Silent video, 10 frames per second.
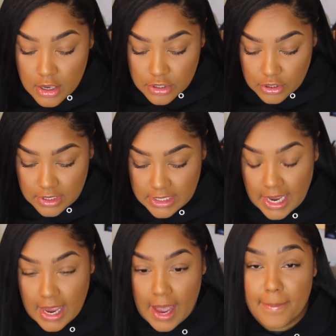So
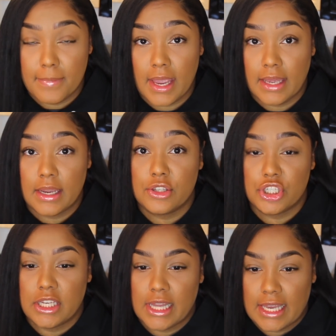today I made
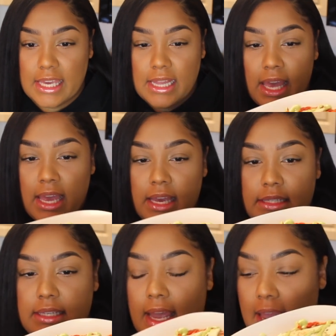
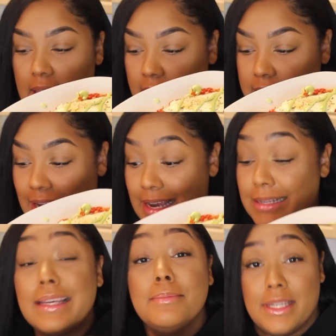chilaquiles, and I
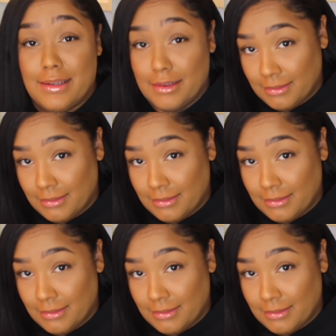attempted.